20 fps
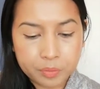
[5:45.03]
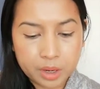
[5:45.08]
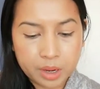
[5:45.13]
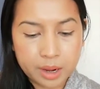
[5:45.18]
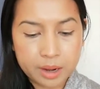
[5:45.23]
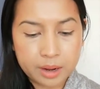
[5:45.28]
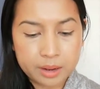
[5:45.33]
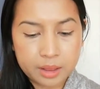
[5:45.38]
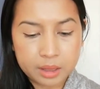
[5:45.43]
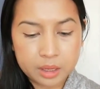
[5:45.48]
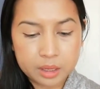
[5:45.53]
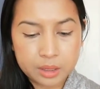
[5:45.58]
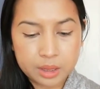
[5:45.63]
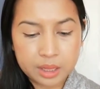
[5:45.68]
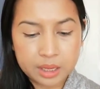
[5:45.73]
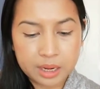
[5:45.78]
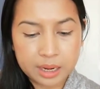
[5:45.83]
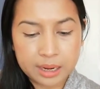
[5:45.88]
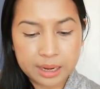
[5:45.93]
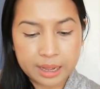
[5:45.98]
Another good
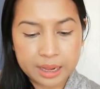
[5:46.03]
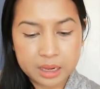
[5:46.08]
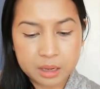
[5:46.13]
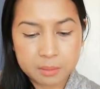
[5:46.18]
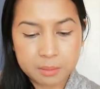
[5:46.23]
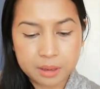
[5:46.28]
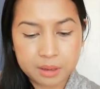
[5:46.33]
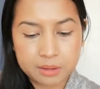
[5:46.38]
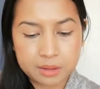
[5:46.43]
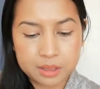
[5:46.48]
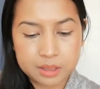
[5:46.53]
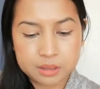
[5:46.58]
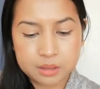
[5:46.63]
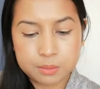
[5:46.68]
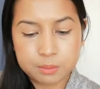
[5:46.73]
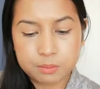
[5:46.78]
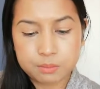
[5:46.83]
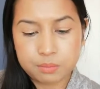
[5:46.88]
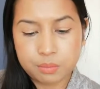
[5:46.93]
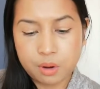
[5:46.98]
thing I like about this
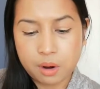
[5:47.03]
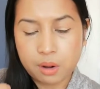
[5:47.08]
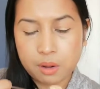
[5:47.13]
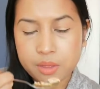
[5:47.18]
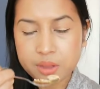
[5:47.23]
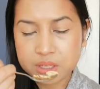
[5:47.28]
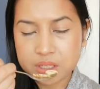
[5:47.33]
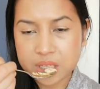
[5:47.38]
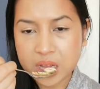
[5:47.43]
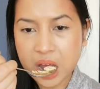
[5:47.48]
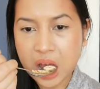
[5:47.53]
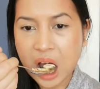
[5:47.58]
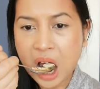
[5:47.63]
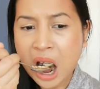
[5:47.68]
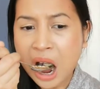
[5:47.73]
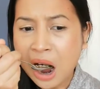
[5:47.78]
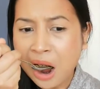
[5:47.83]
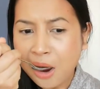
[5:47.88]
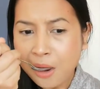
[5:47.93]
broth is that